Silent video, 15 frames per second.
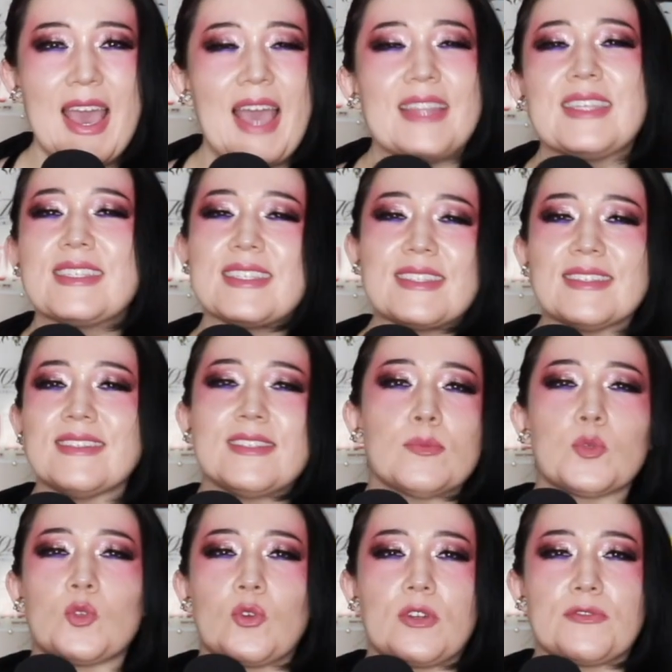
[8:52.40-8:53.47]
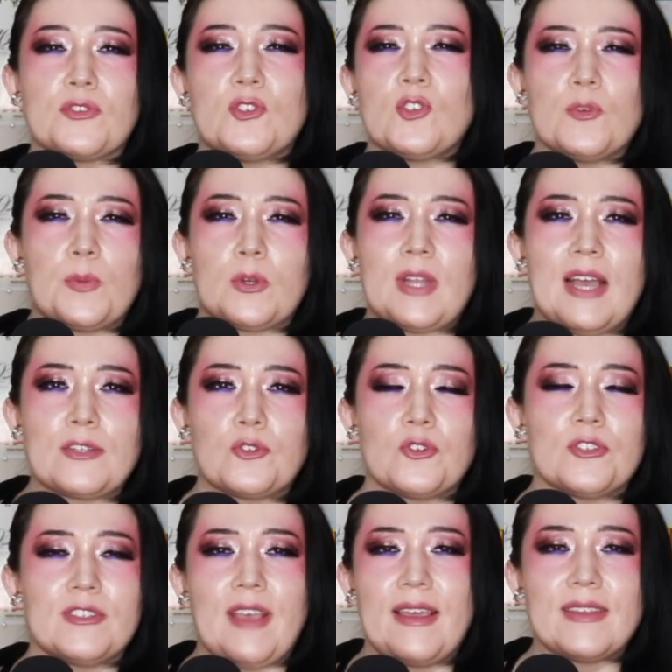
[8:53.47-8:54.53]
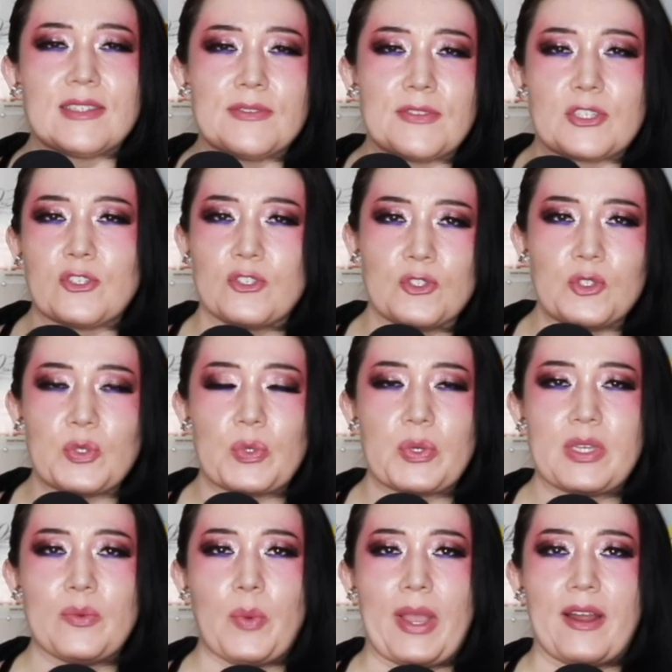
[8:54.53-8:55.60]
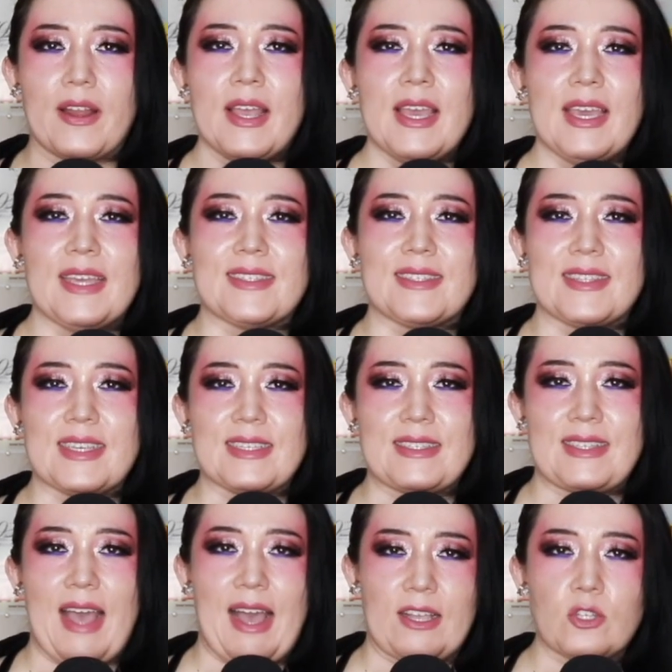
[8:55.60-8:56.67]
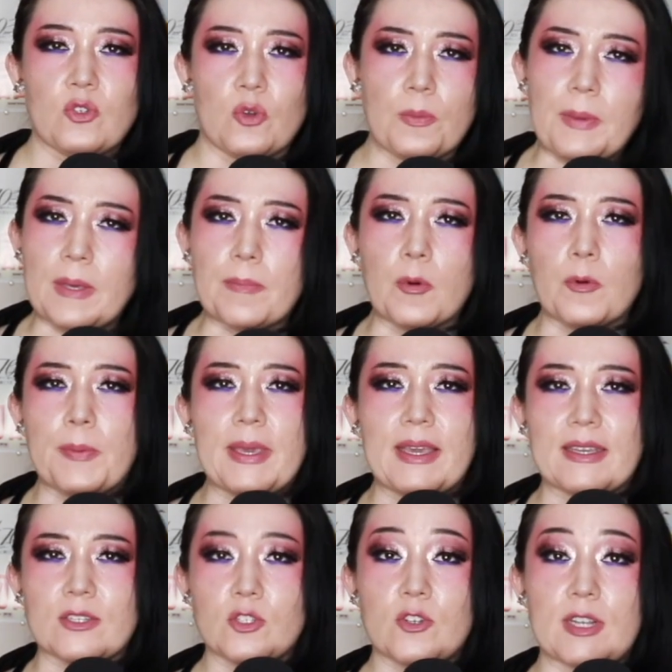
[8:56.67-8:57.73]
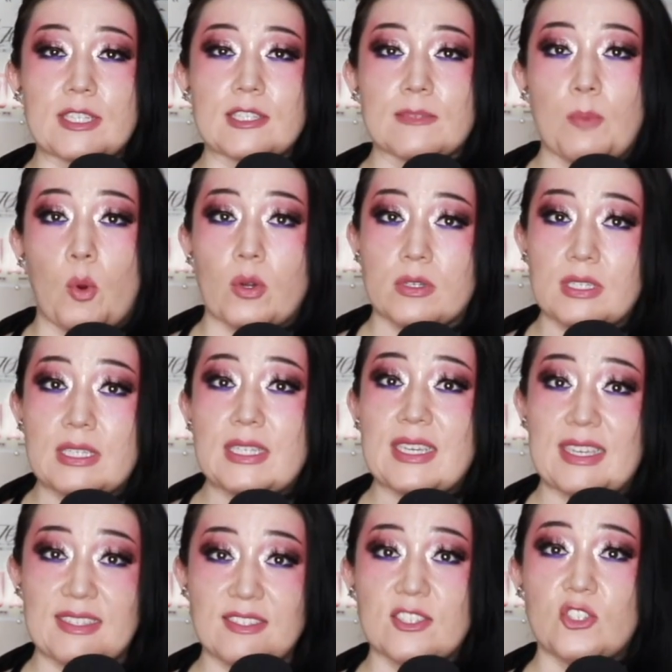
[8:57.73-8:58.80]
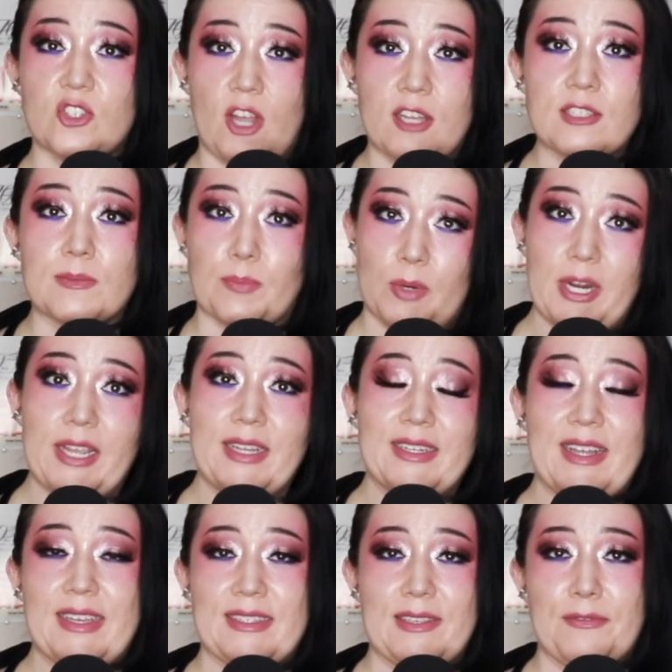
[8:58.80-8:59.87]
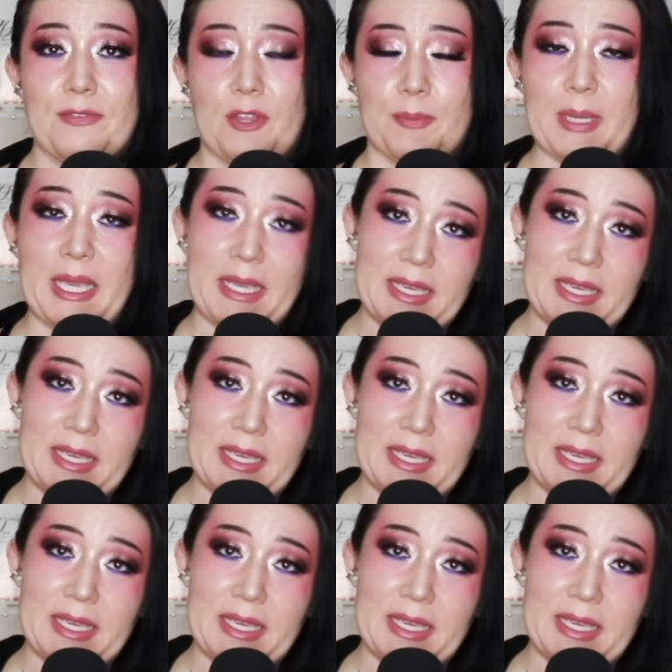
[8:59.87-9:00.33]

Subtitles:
And this isn't some sort of supernatural science fiction story where it's these actual people being transported into Chuck's brain as if they're being